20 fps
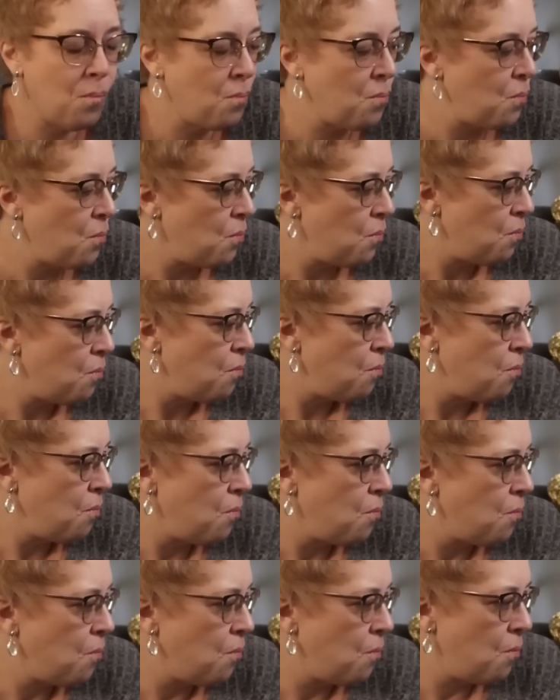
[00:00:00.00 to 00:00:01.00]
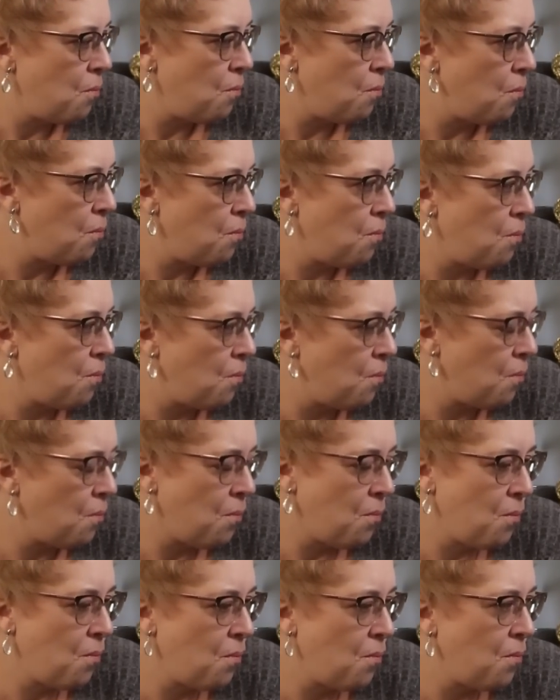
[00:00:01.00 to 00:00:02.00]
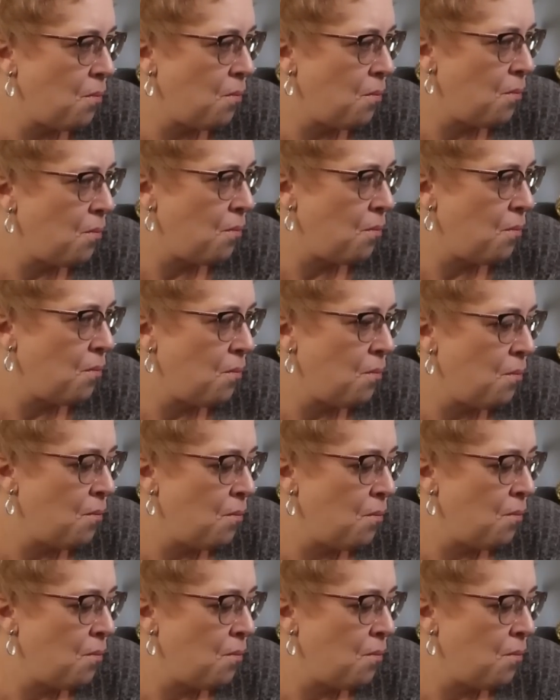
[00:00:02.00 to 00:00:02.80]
Nobody speaks.